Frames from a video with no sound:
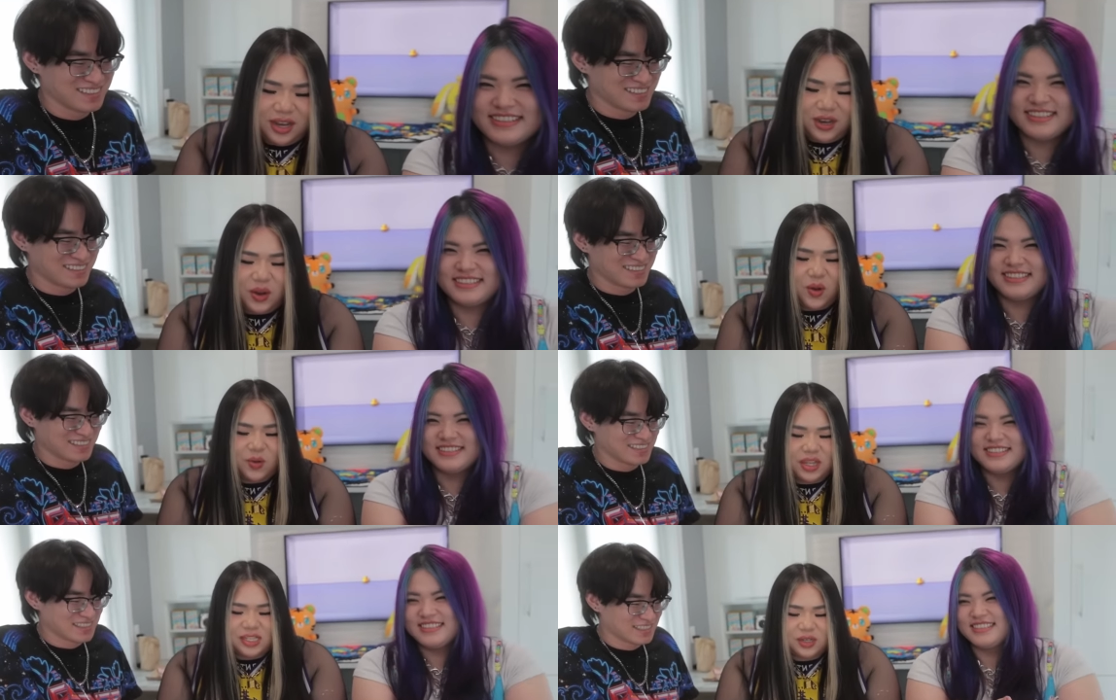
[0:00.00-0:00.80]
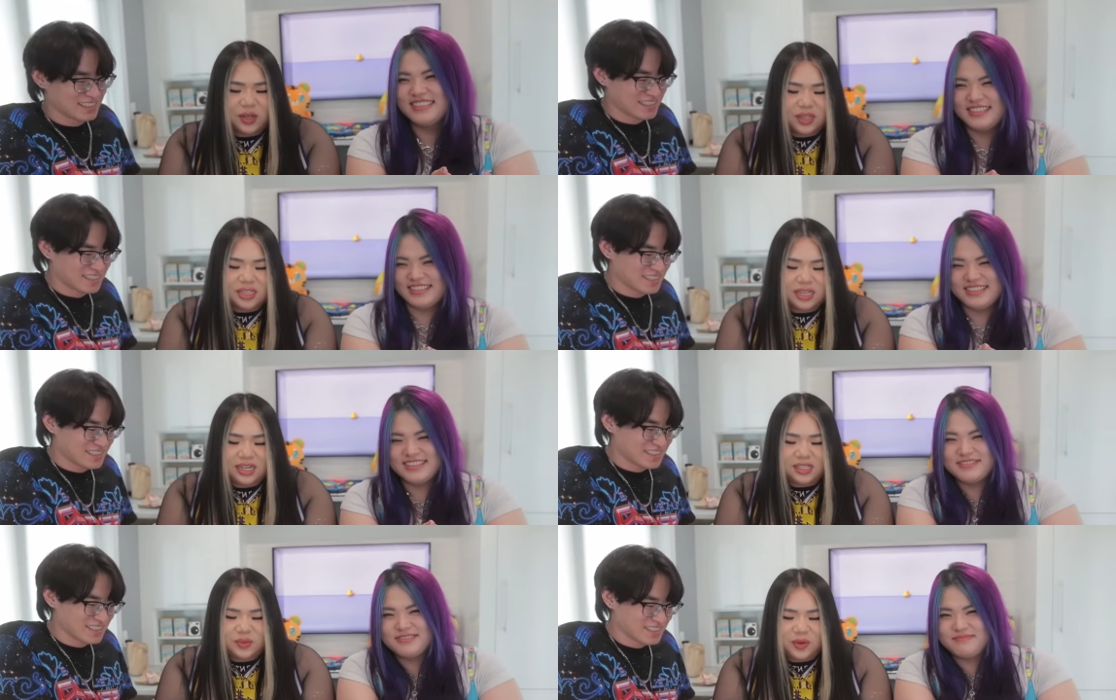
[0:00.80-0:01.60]
Speaker 1: No, this This
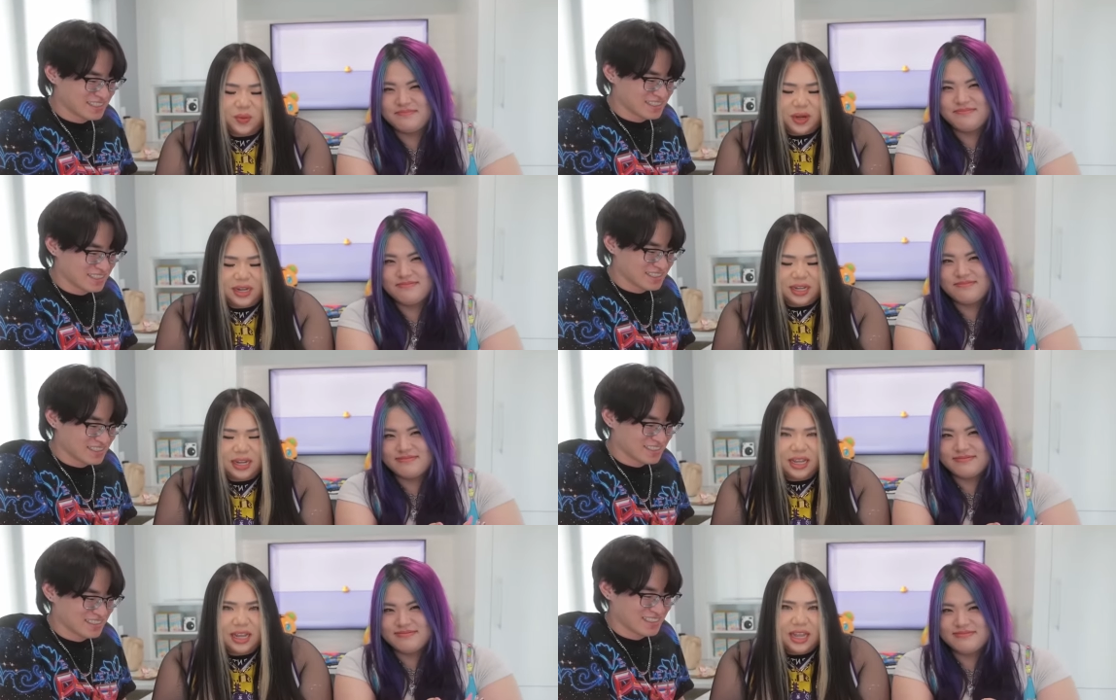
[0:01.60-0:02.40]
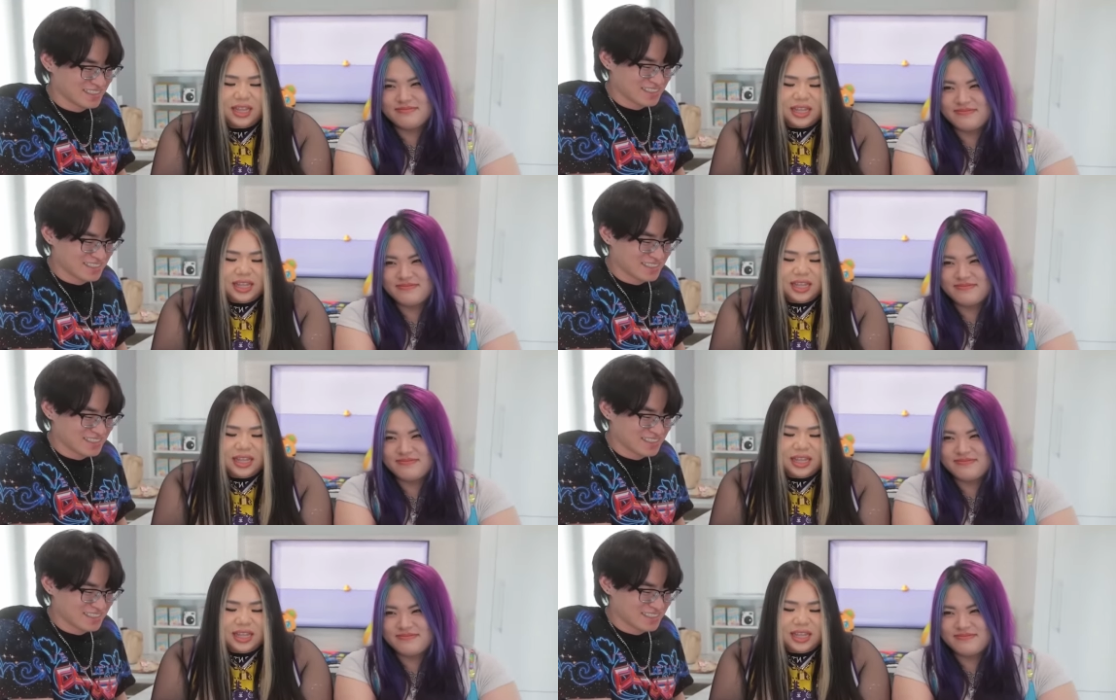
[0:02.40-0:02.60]
customer These chefs wanted, can't even work